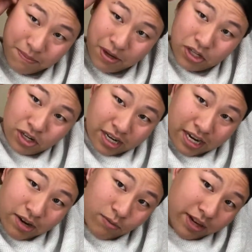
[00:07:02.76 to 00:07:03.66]
And make sure
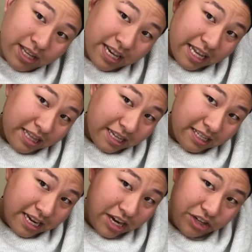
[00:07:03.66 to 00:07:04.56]
to really get
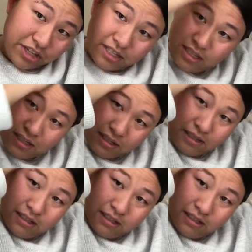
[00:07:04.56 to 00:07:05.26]
these edges.